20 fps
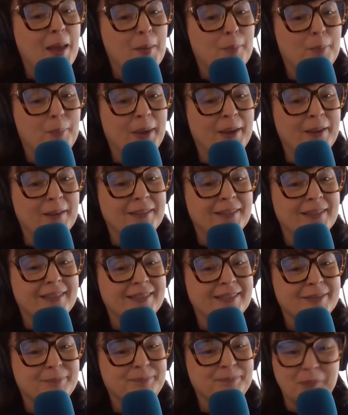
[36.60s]
Bill,
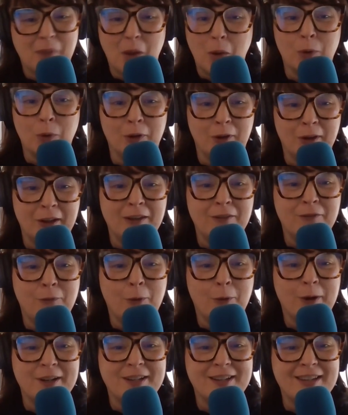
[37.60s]
we're looking
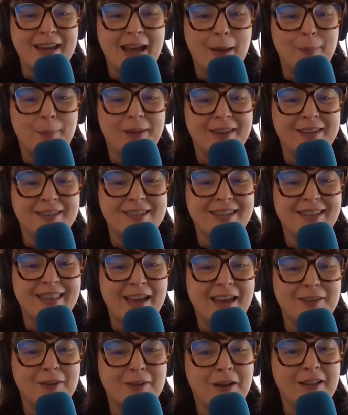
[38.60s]
forward to tapping into that
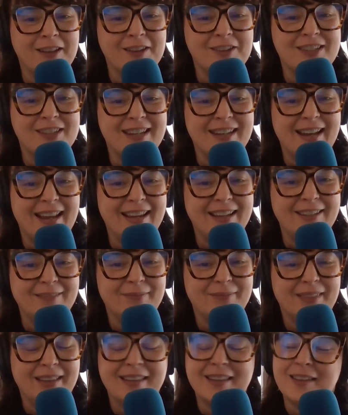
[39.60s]
knowledge today.
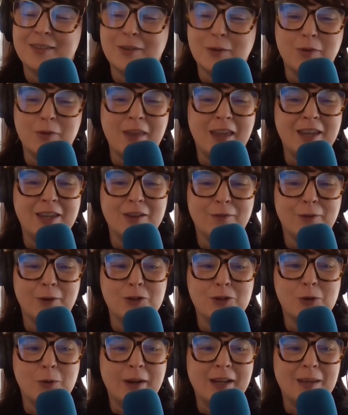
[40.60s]
So thank you for
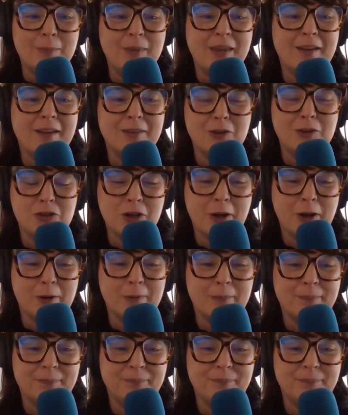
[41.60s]
joining me on the show.